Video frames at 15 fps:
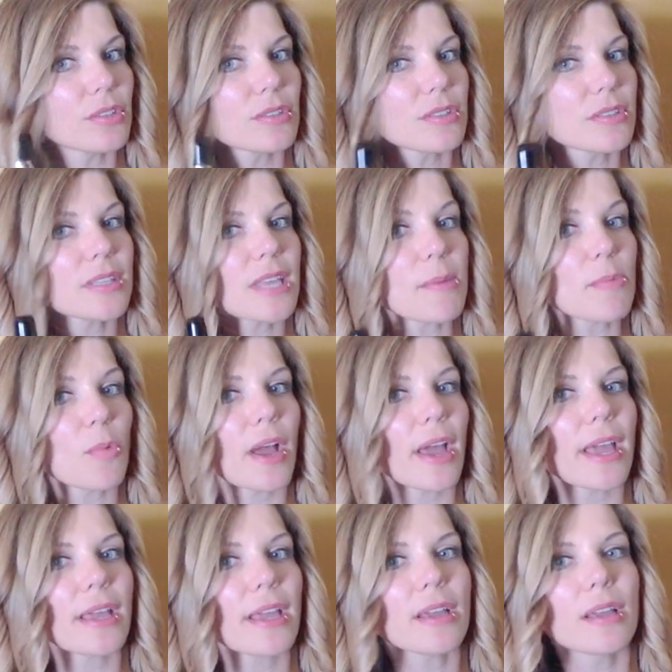same
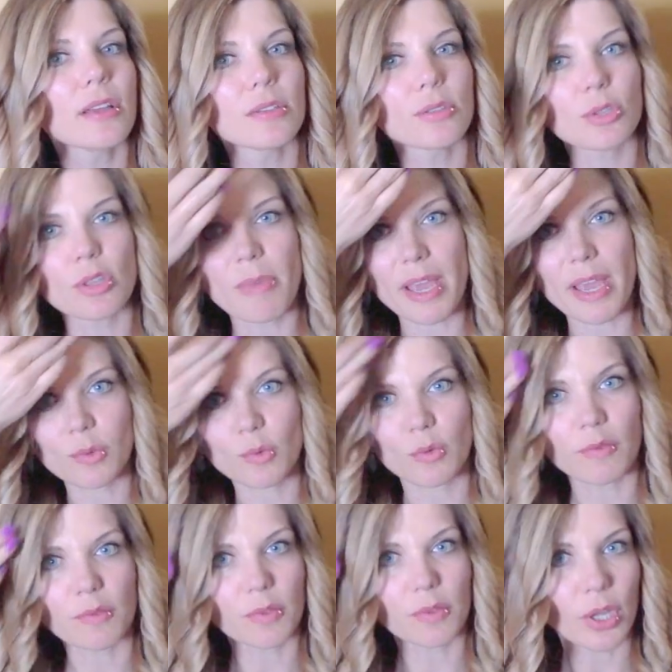way, so the bangs
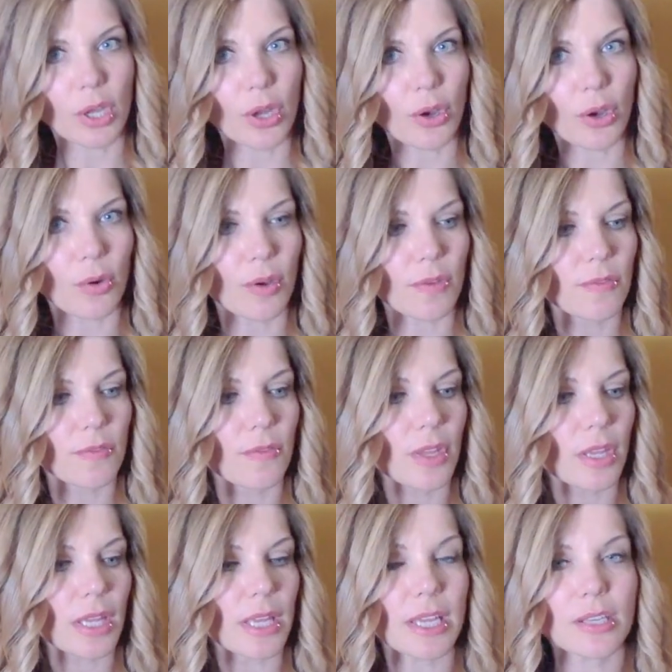will flow
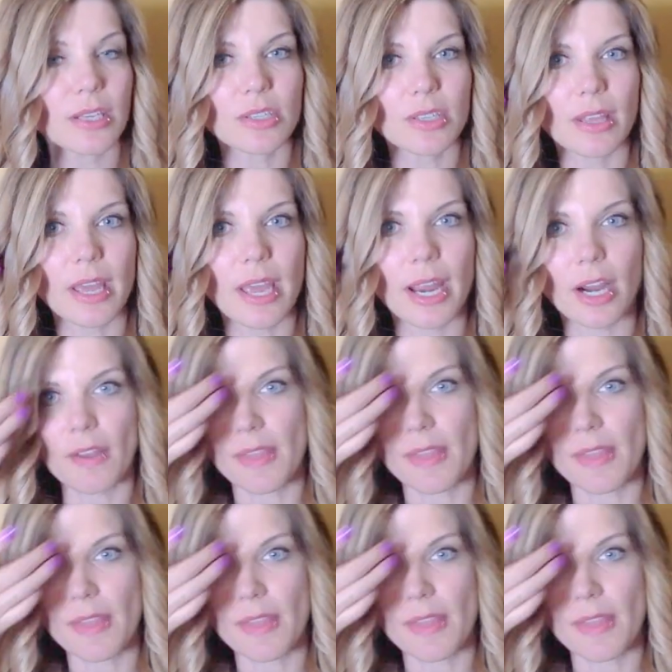into the hair.